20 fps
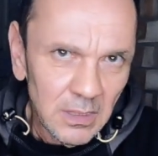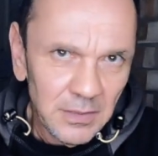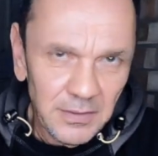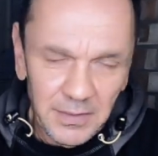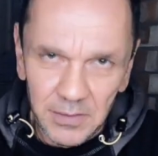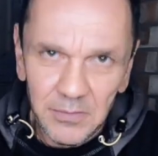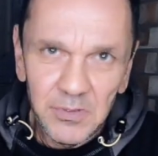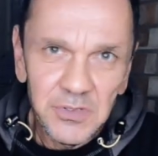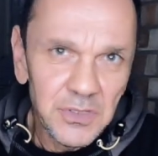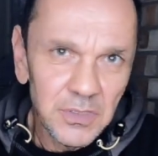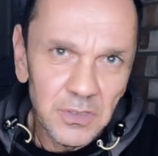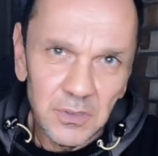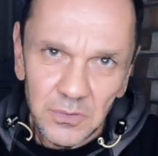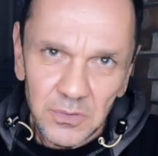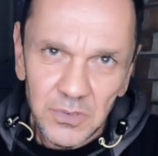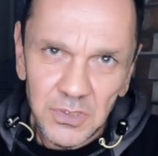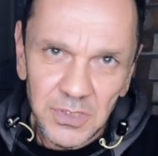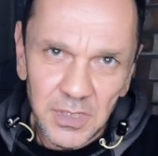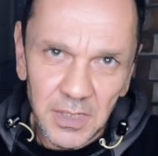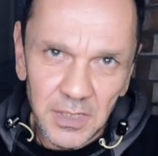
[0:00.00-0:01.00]
There is an
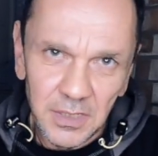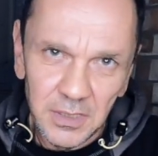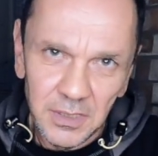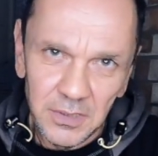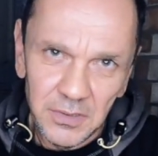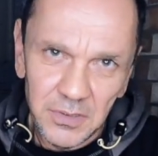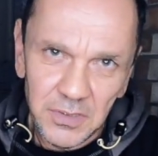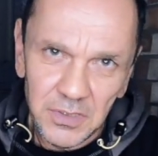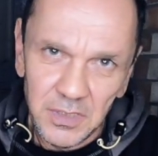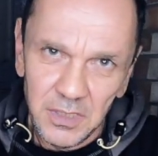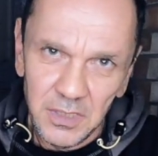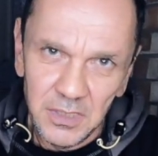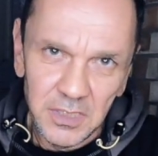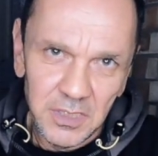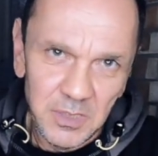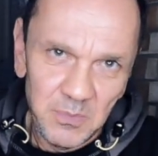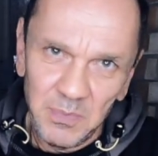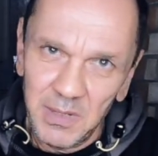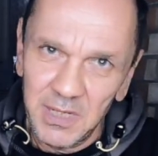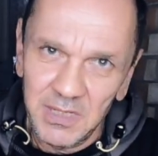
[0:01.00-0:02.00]
old saying that
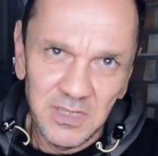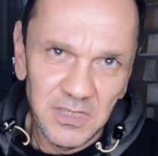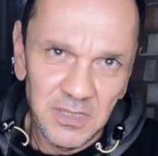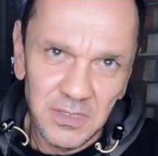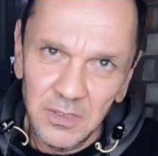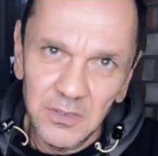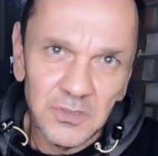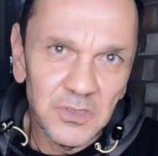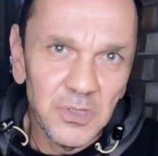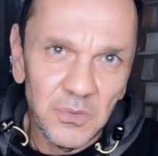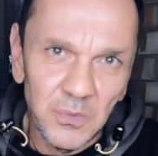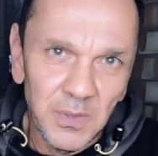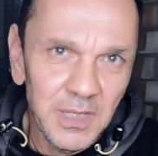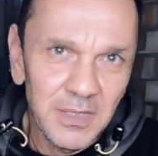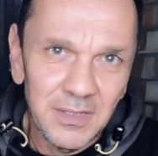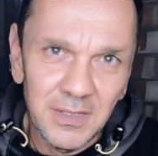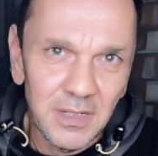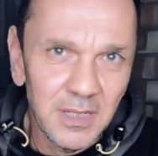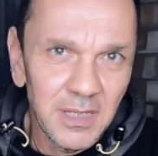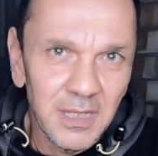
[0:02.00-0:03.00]
says it's better not to
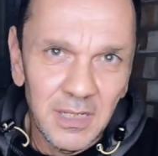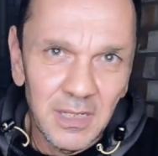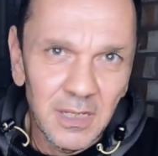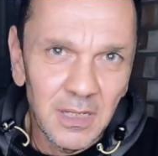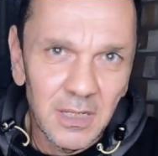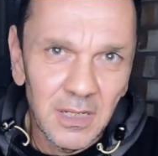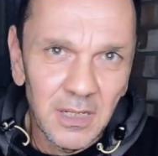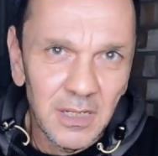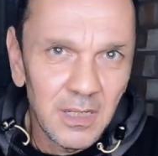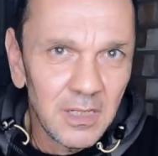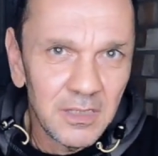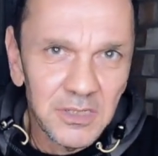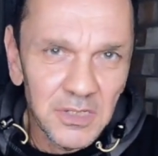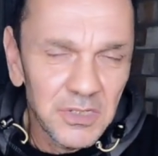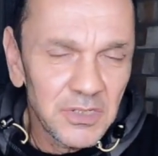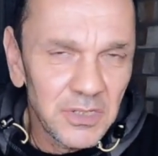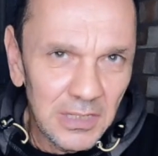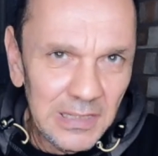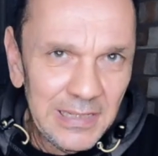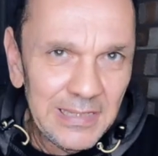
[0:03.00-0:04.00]
eat than eat
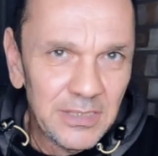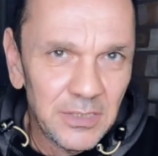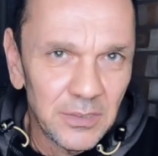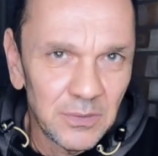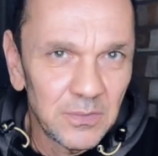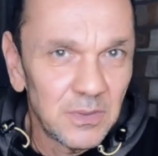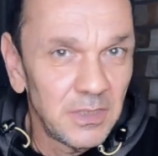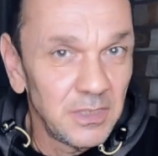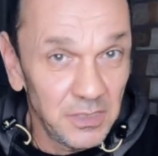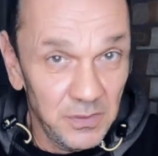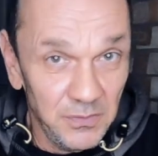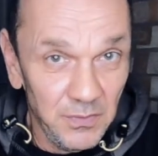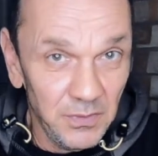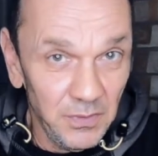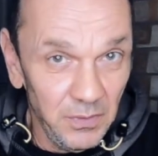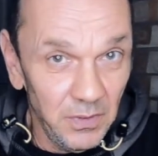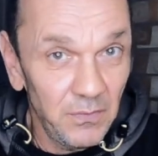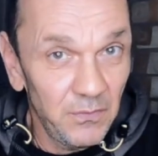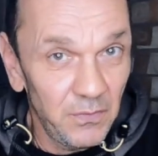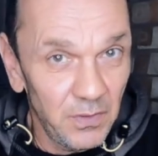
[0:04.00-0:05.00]
just a little, and it's
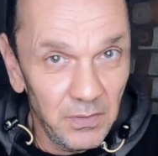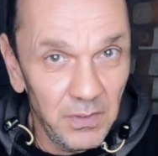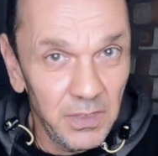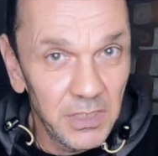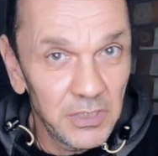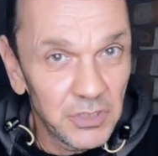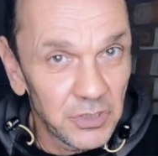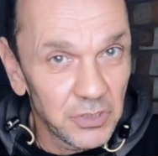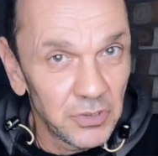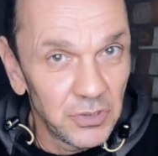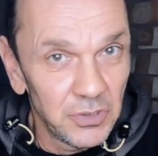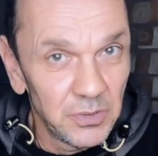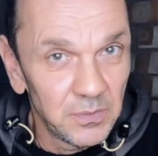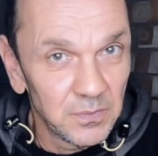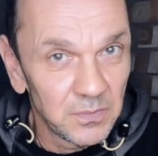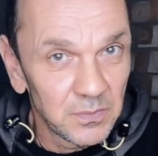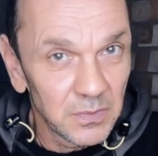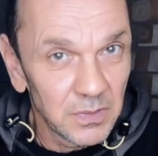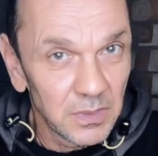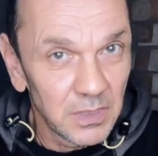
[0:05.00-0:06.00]
very, very true,
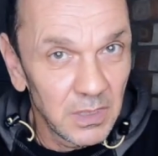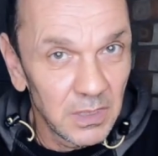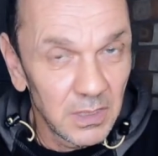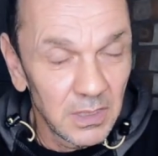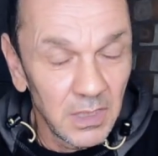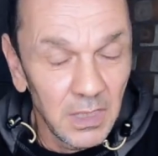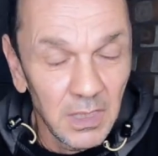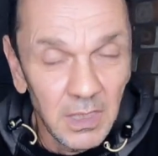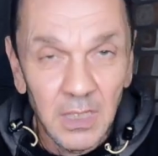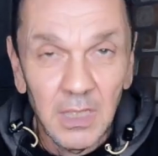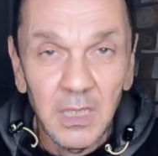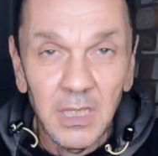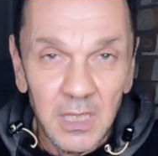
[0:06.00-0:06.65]
okay?